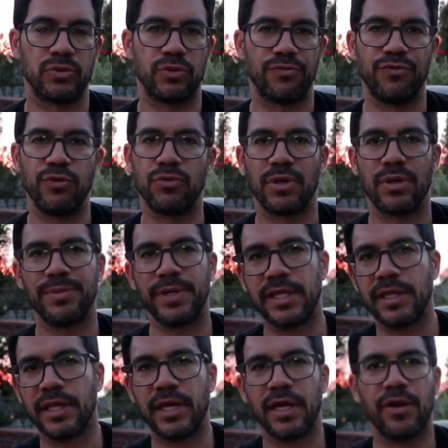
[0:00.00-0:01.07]
So if you come
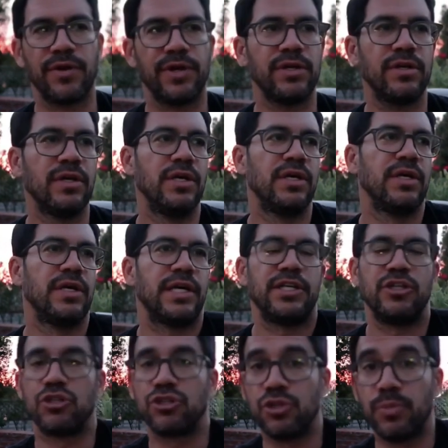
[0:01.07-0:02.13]
in there
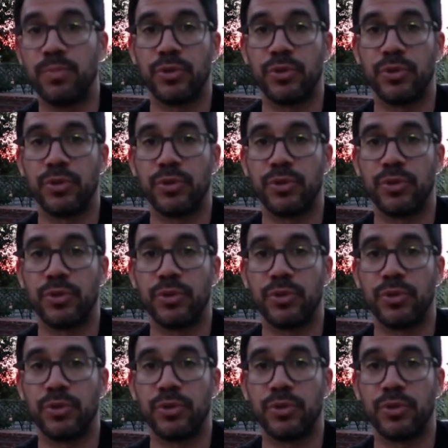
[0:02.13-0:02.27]
and you're too